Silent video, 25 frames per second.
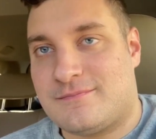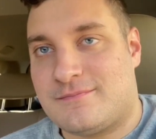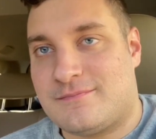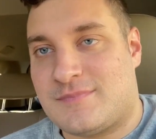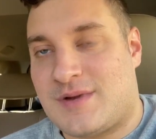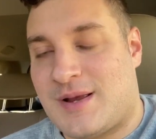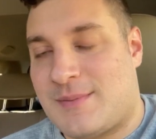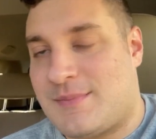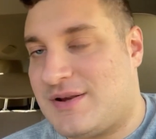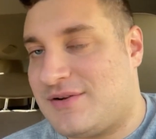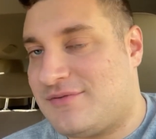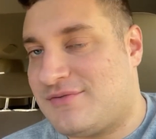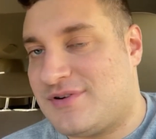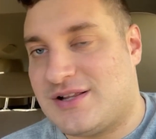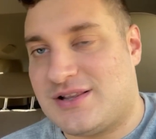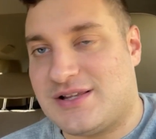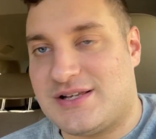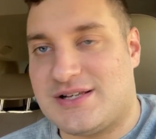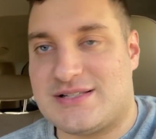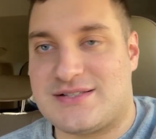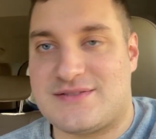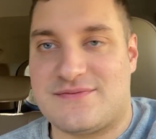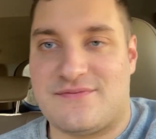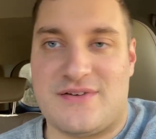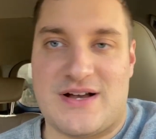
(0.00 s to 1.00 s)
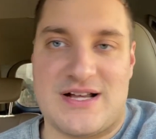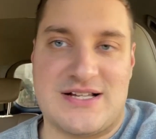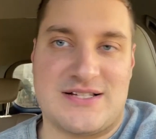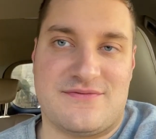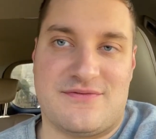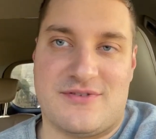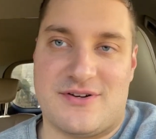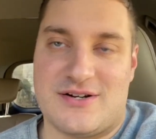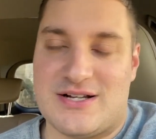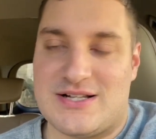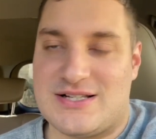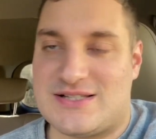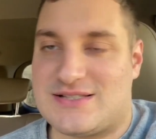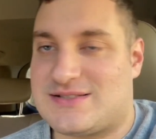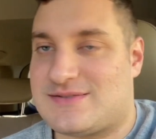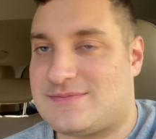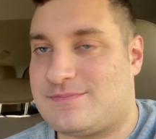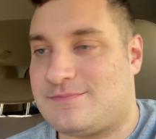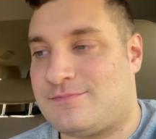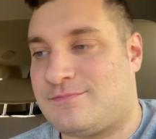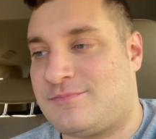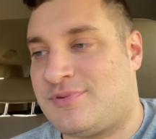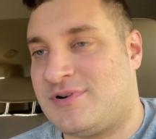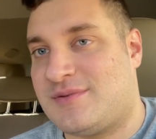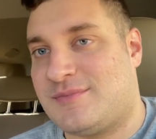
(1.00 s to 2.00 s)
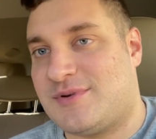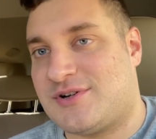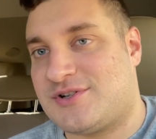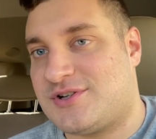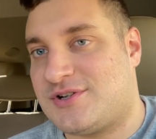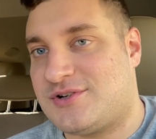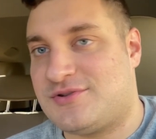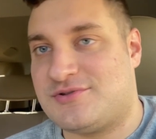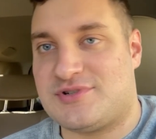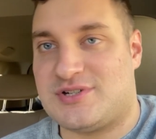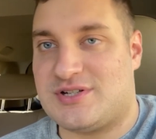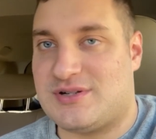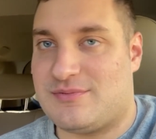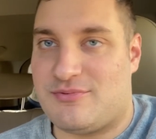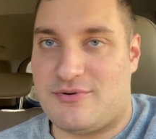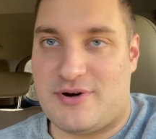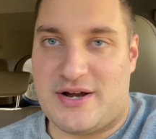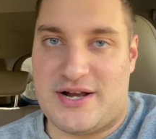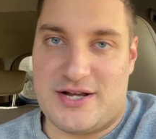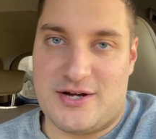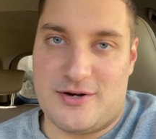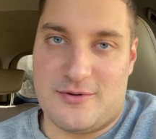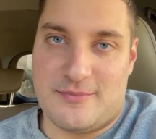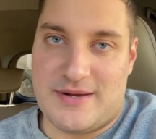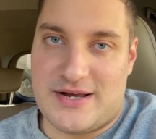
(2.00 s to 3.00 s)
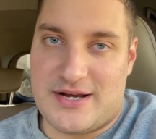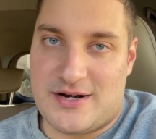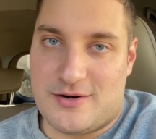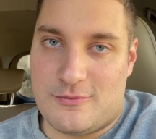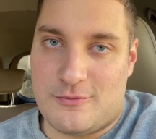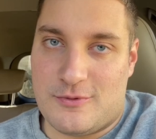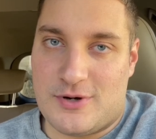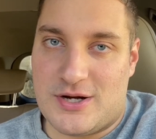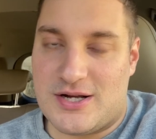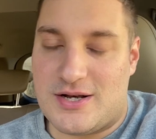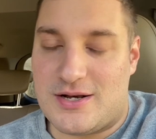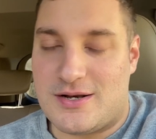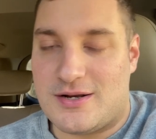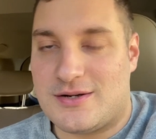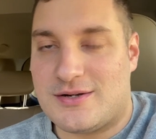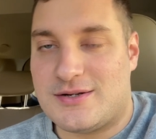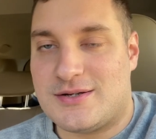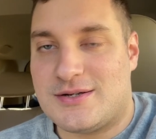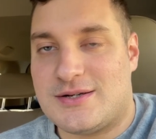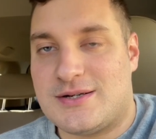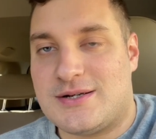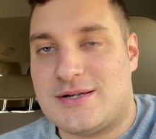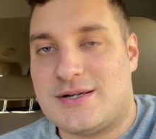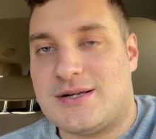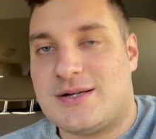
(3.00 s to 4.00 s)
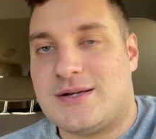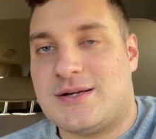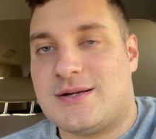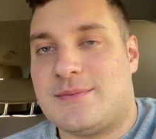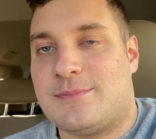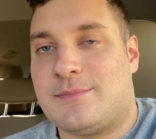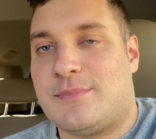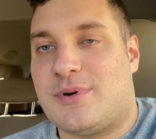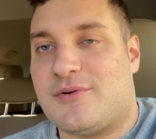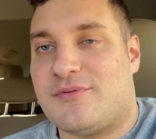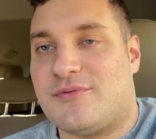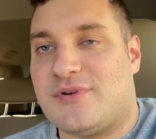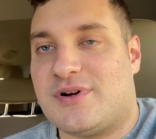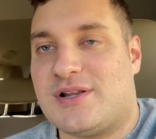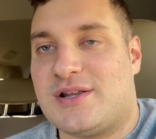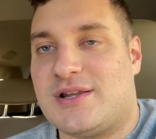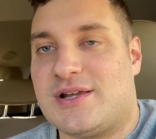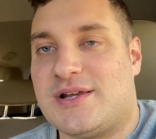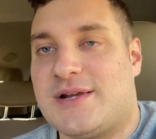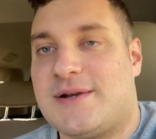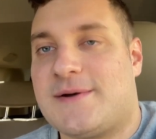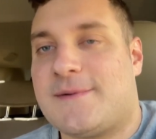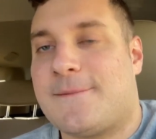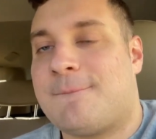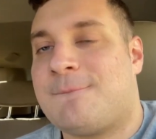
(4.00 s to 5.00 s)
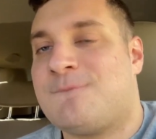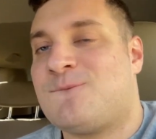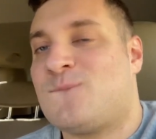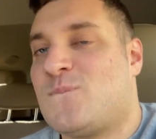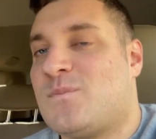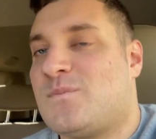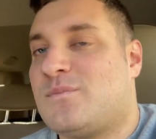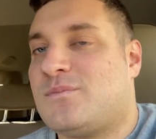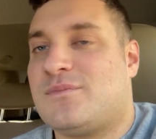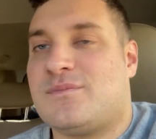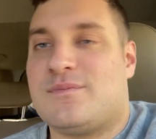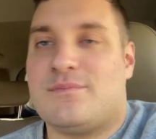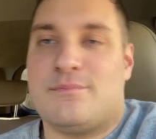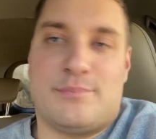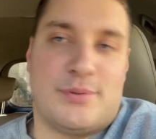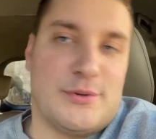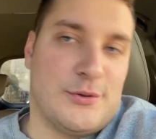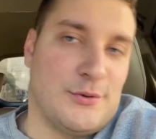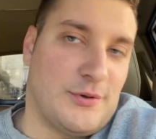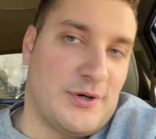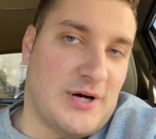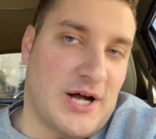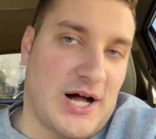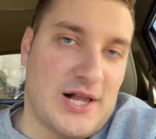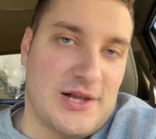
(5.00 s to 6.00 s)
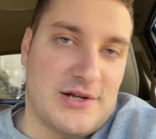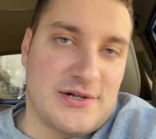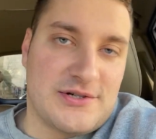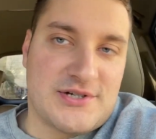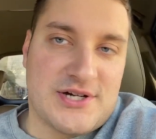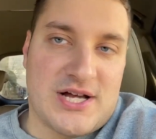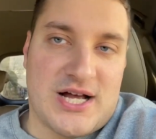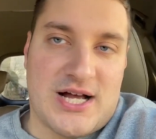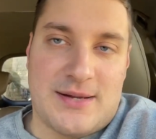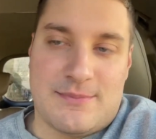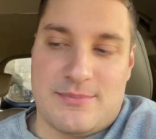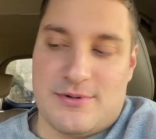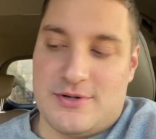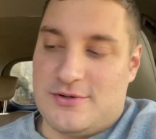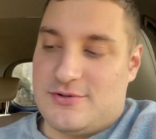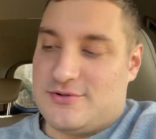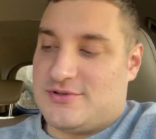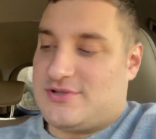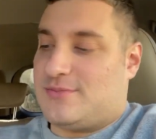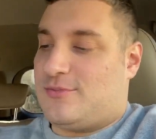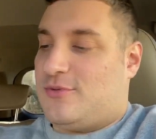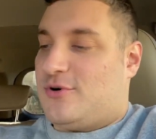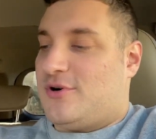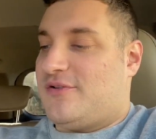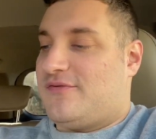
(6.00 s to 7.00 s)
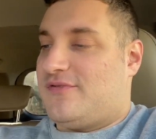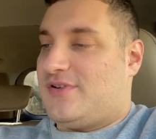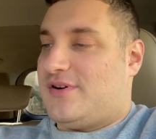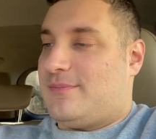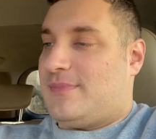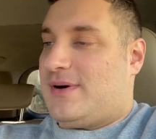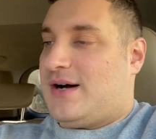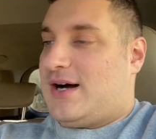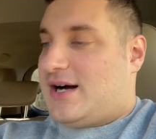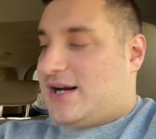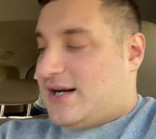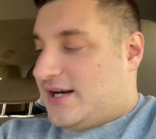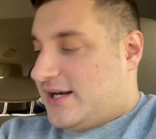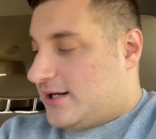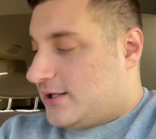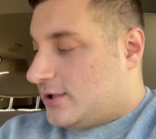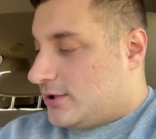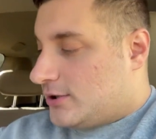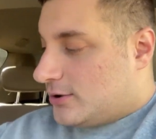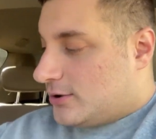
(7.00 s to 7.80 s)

I mean, really, it's vice versa. It's pretty much using your brain no matter what. But really, blue collar job, you're using more of your body.